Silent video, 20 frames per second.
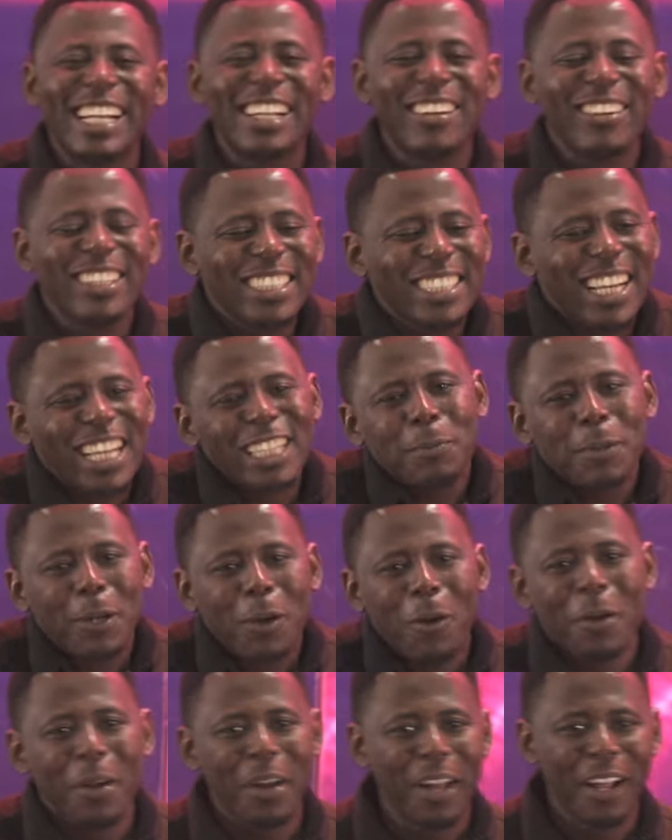generation has
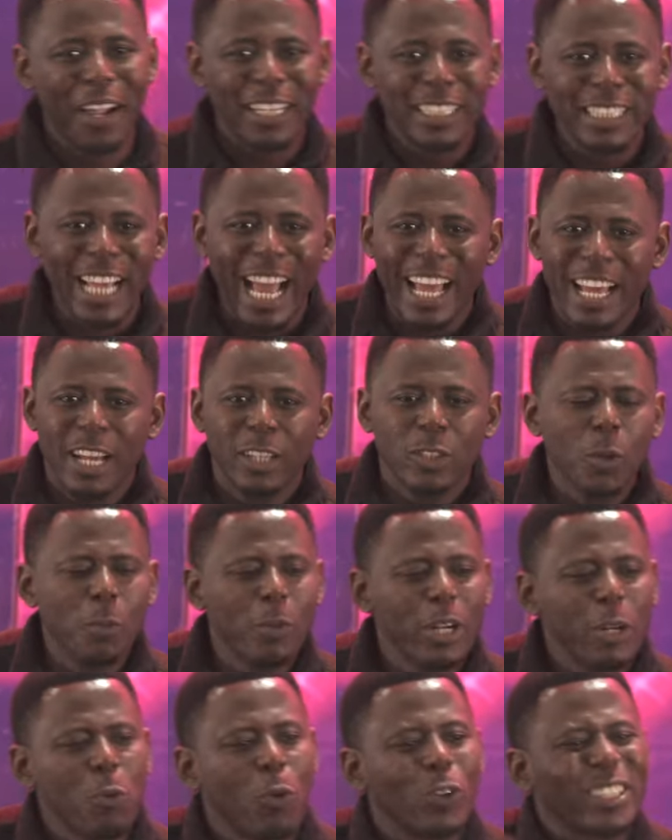become. Ah,
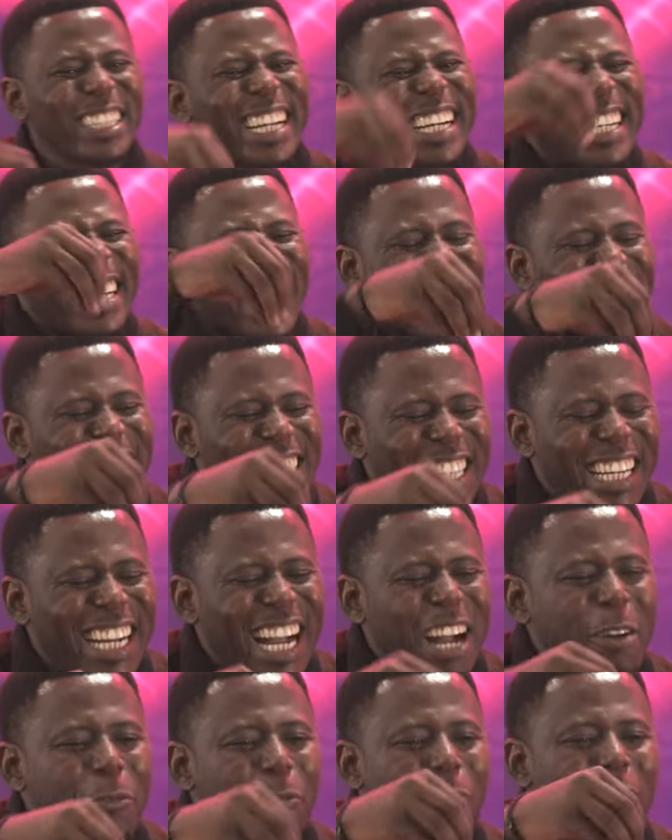somebody was crying. Say,
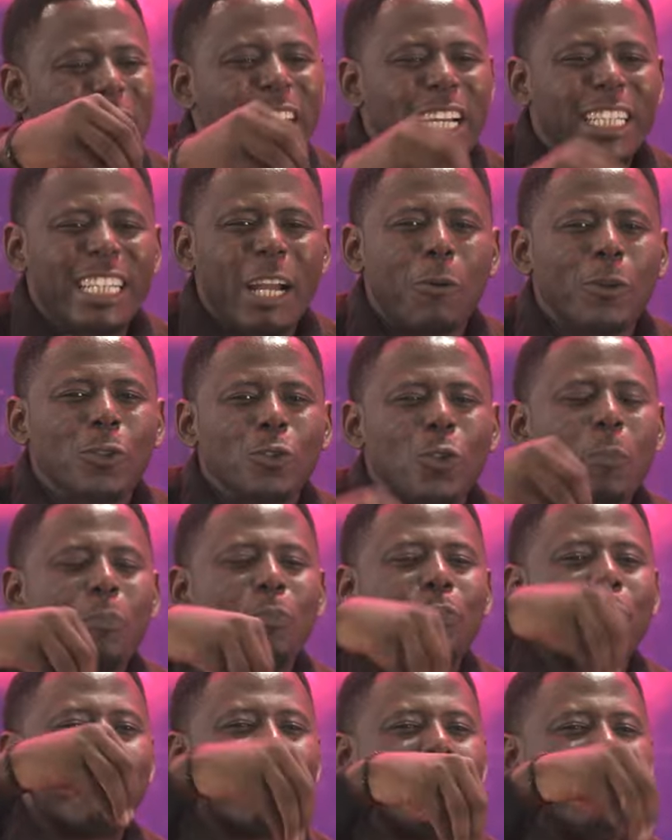can't find. There was no
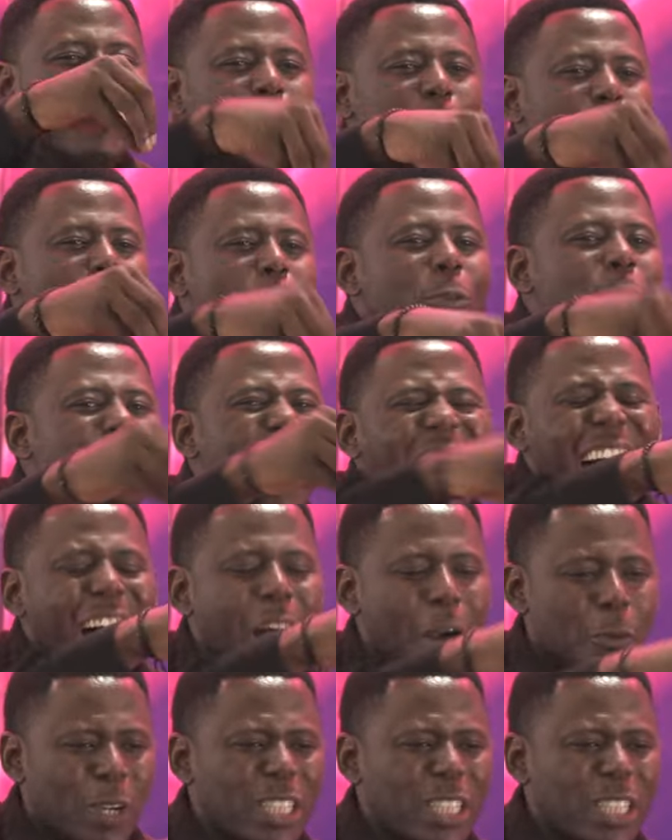picture of her